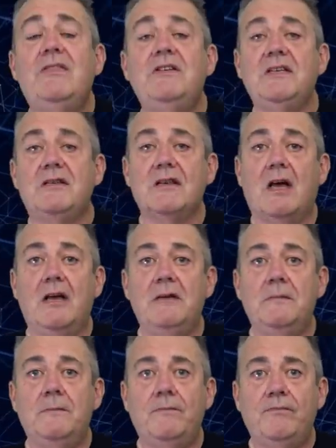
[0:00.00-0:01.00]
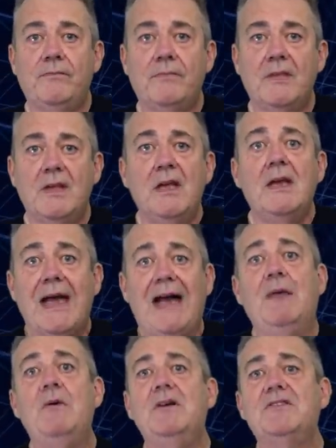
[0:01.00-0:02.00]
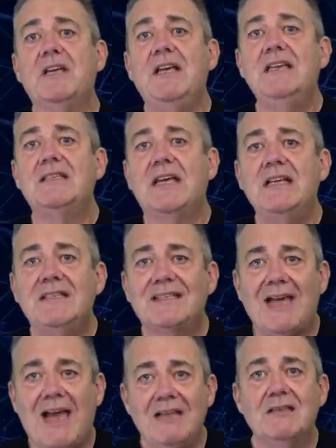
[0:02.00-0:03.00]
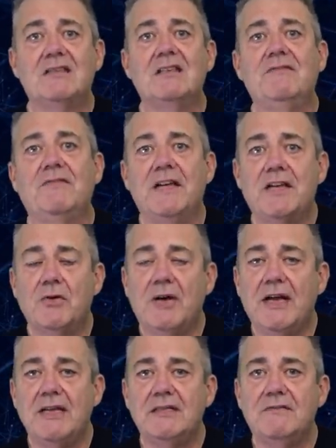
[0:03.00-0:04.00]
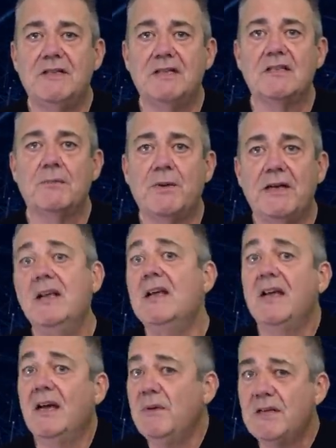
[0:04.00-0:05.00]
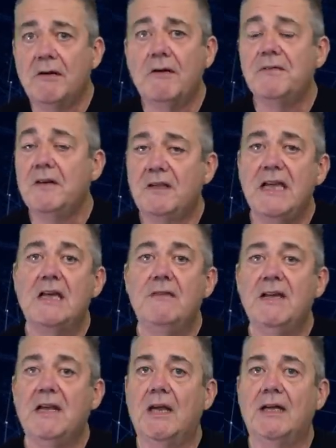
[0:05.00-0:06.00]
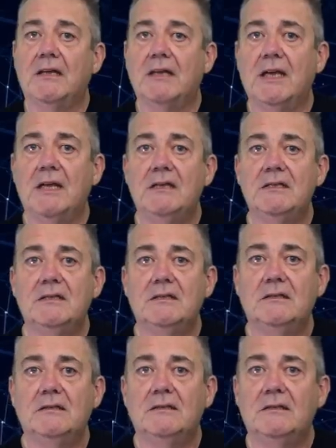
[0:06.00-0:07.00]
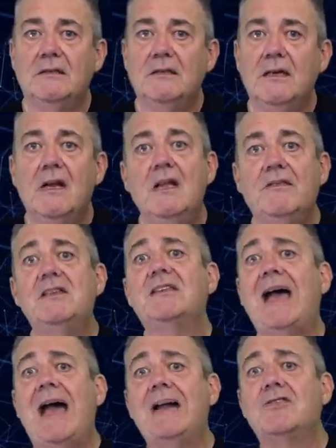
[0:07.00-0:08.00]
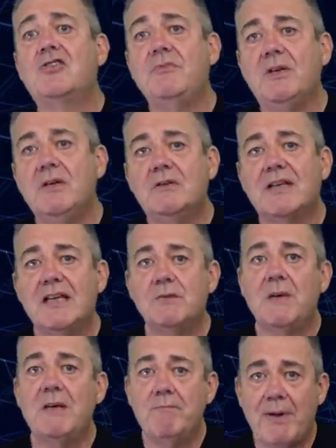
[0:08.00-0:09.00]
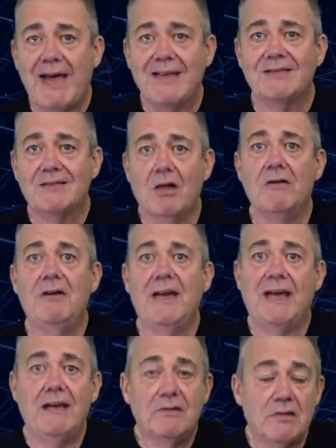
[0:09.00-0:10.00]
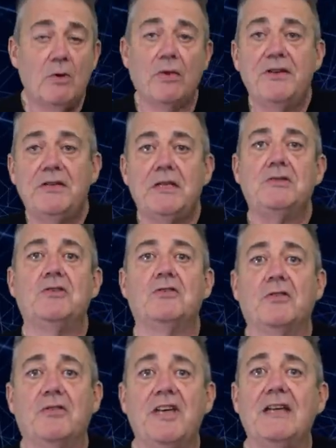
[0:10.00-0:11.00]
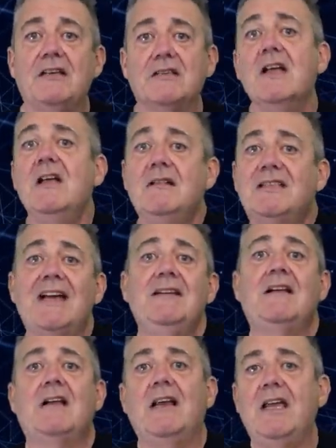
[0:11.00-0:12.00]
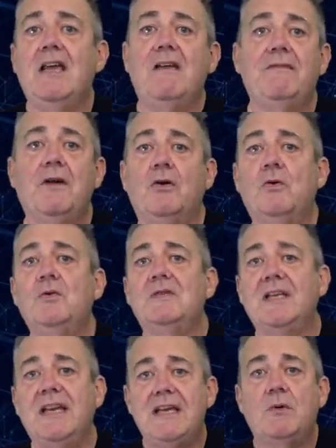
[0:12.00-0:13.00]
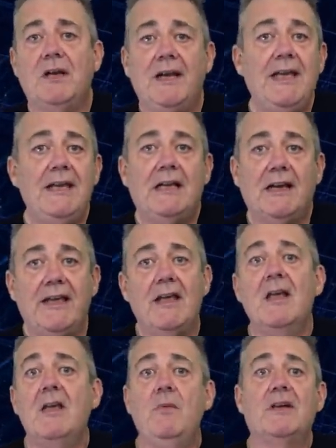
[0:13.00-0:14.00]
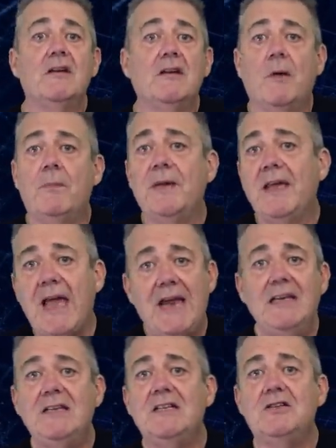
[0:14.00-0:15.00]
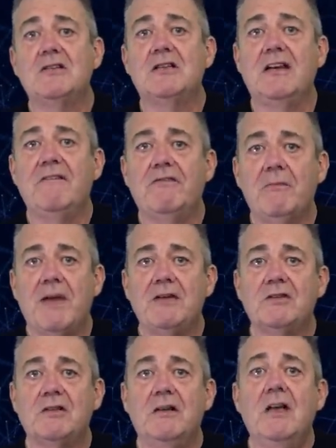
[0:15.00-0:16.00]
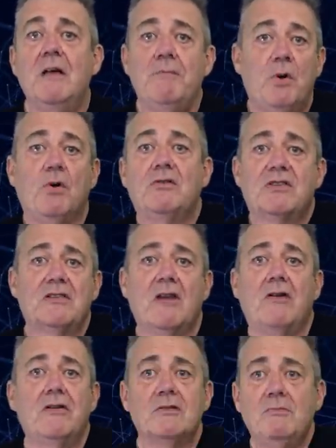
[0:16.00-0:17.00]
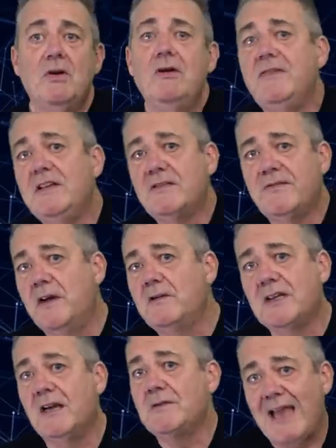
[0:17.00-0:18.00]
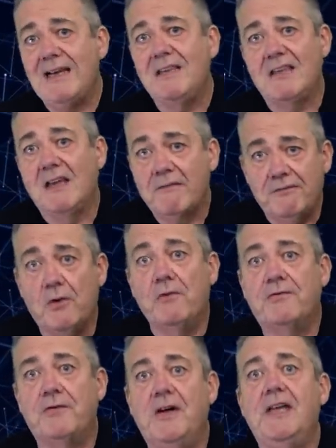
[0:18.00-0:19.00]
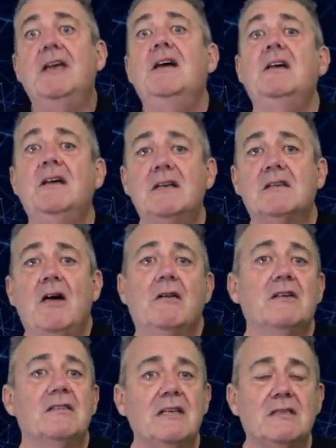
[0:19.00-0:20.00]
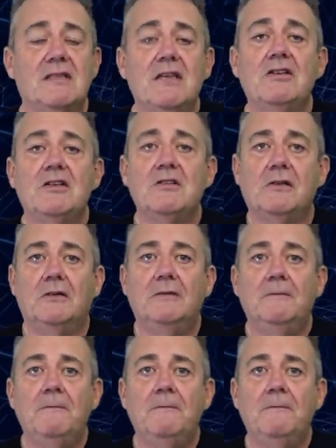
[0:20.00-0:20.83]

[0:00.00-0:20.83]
the design. Ours is an intensively creative discipline, and we don't often think of it like that. This attribute has been passed on now to other digital things. Technically, if not always legally, we can copy any digital information, books, songs, movies, photos, anything for free, as long as it's digital.